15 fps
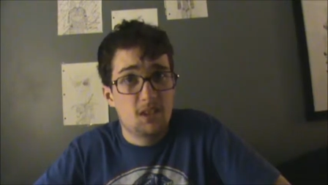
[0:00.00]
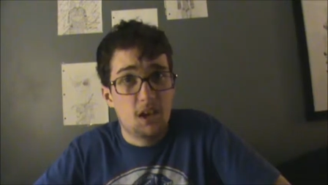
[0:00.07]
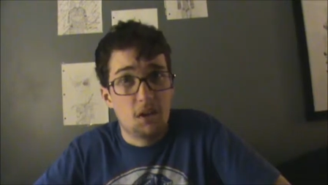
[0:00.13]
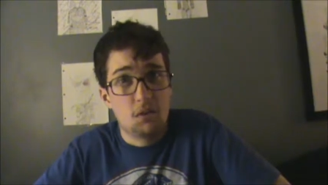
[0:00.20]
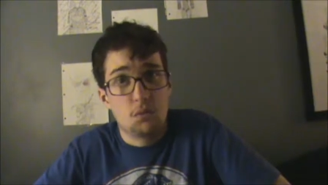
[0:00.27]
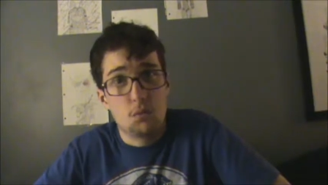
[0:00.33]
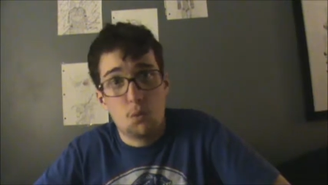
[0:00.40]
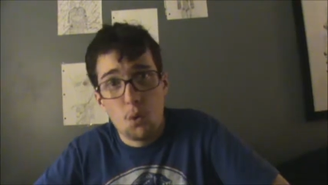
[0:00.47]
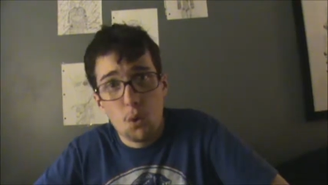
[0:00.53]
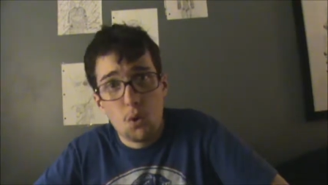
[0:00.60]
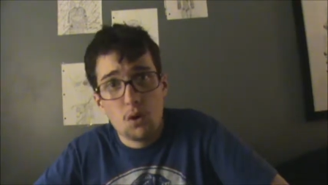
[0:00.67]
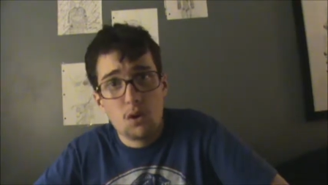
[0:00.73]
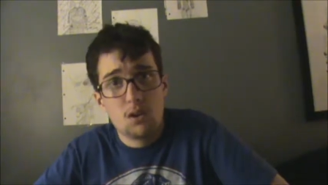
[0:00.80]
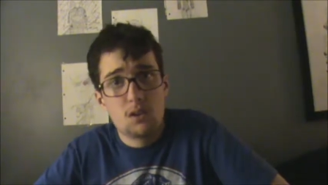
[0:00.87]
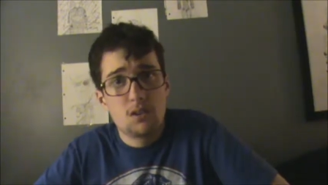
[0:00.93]
gone to
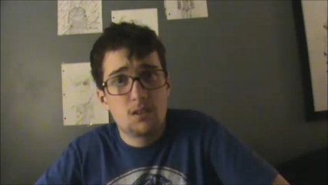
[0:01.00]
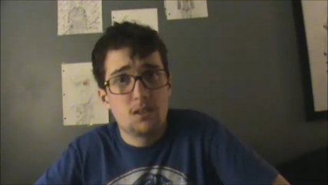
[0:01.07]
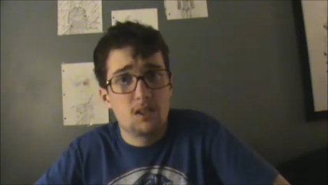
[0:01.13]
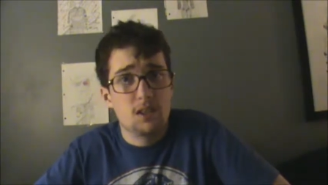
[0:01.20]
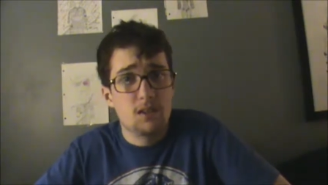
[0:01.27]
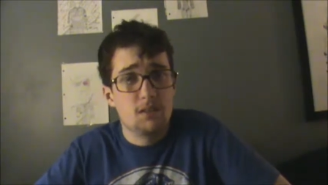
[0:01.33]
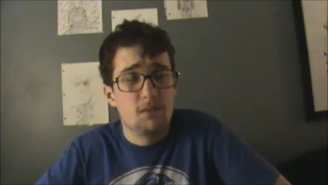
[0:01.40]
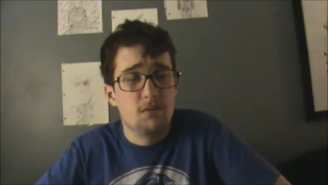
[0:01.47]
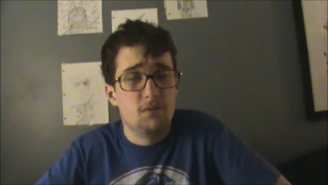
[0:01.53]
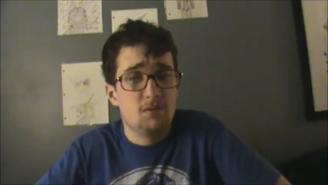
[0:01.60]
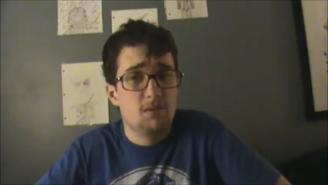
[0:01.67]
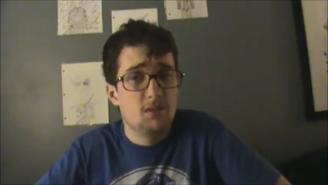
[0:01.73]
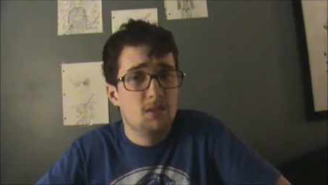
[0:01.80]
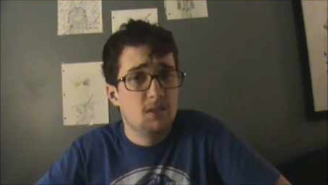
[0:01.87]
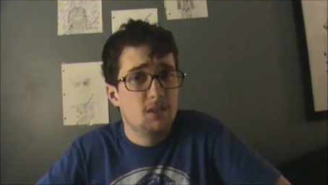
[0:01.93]
war,
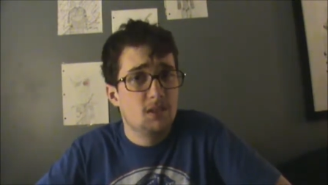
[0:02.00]
they've.